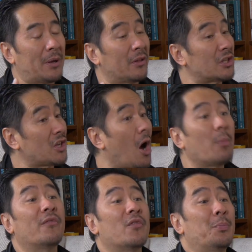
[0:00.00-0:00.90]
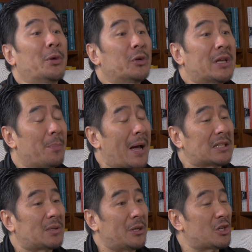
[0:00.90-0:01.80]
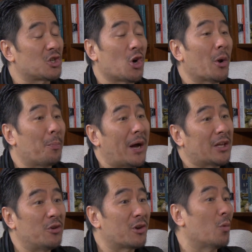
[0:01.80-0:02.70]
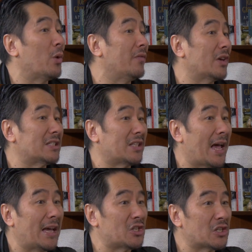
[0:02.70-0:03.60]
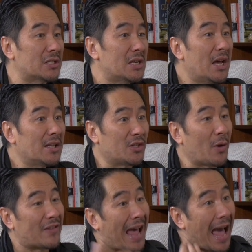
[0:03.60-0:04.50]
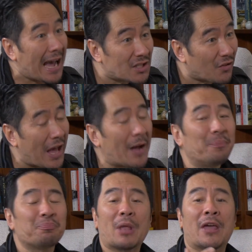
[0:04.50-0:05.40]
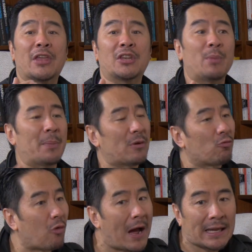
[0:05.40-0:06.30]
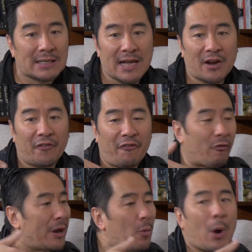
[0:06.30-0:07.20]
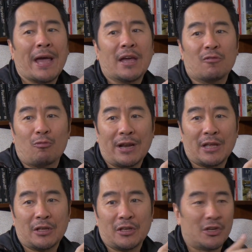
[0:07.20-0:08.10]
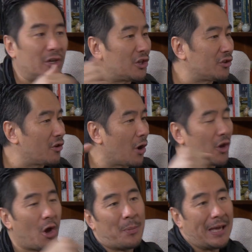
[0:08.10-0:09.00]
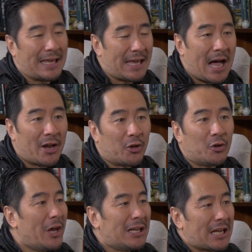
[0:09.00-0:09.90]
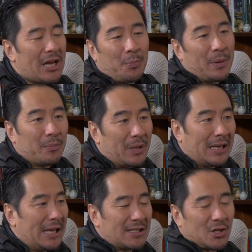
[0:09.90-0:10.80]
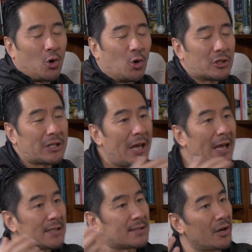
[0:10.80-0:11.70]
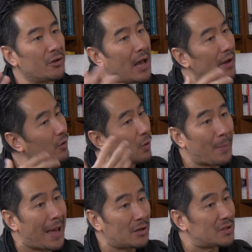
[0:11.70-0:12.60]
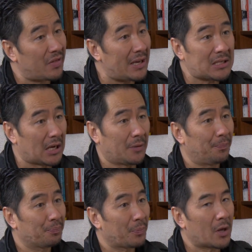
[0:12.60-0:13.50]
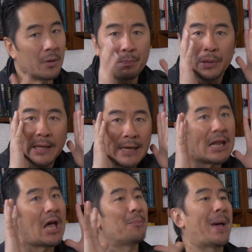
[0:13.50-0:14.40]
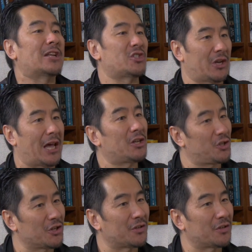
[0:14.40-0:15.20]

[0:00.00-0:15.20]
be on the top of a building about to be shot by Hugo Weaving as the agent. So you have to act that. And then you might be running down a freeway, to go meet Keanu to help him in his cause. So you have no it's theatre. Complete imagination.